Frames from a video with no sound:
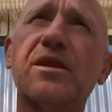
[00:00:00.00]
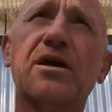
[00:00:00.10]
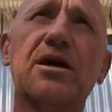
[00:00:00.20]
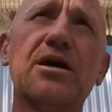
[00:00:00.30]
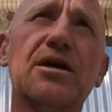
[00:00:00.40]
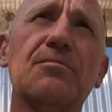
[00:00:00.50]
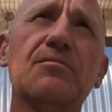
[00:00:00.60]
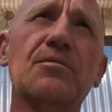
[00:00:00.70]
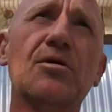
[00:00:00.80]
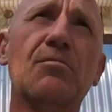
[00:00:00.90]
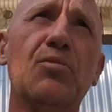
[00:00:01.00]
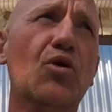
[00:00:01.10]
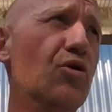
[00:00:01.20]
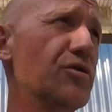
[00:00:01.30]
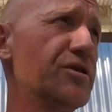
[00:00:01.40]

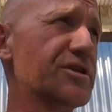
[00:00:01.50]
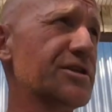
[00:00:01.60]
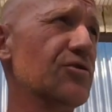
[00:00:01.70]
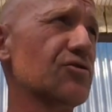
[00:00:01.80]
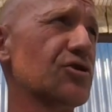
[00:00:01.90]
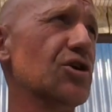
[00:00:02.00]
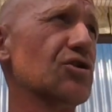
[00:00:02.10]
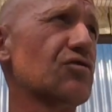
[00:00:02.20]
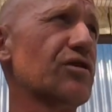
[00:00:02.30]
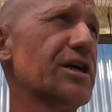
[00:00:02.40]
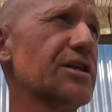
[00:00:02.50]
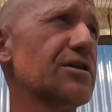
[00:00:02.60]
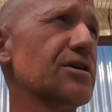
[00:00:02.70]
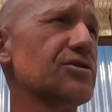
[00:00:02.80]
but they still go green.